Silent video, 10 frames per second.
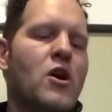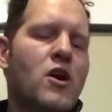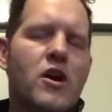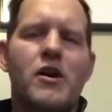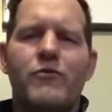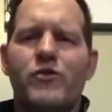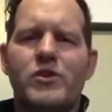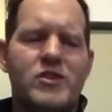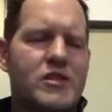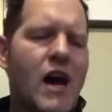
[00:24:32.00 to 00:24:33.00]
Every
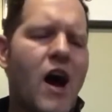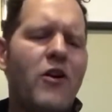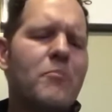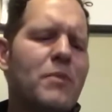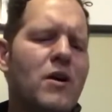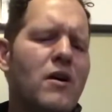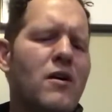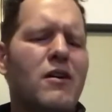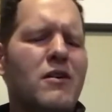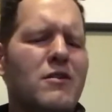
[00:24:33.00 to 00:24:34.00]
star
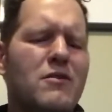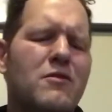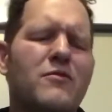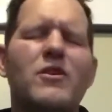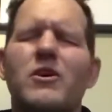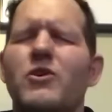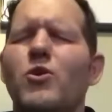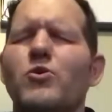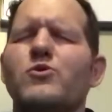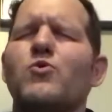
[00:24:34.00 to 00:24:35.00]
above
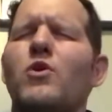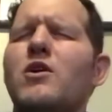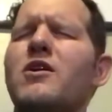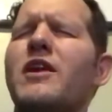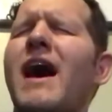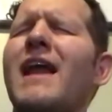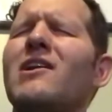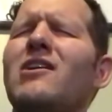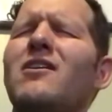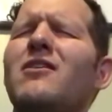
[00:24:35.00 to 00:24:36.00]
knows the one I
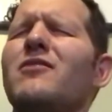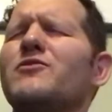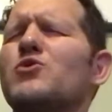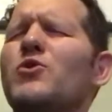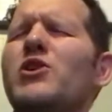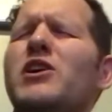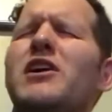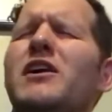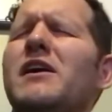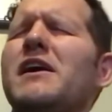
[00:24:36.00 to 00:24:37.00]
love,
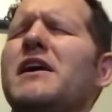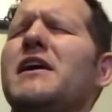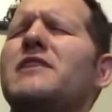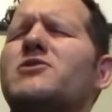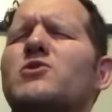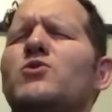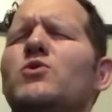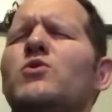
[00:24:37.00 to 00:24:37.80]
sweet Sue.